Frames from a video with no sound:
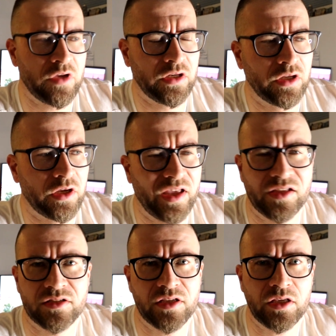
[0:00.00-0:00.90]

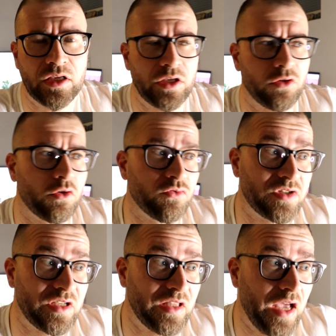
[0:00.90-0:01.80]
Helsinki, you don't
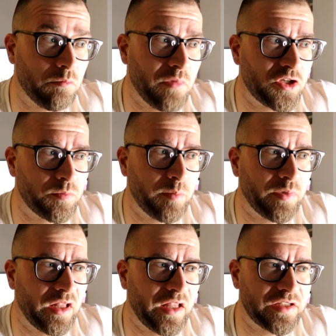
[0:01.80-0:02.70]
see that much
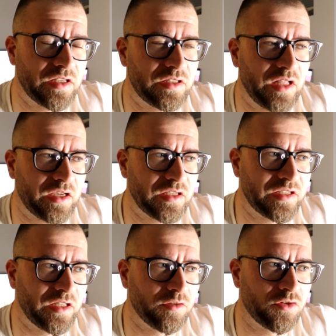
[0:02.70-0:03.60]
people unless it's like
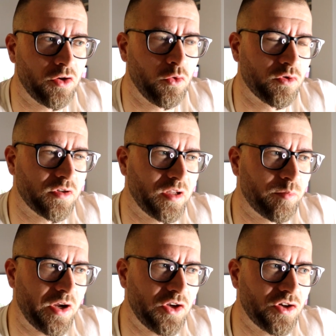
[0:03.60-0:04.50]
a huge
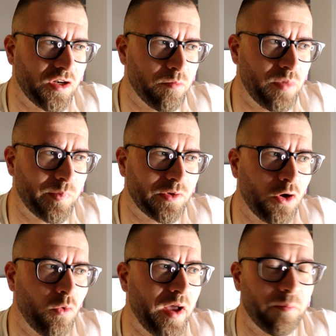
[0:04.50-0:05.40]
celebration and people
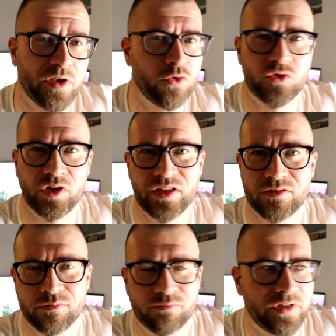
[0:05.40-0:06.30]
go out. But usually
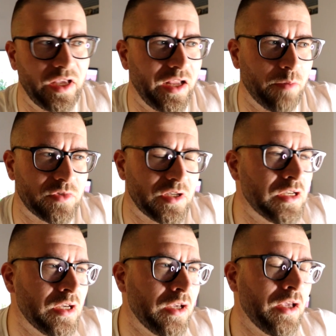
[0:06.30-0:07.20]
it's dead empty.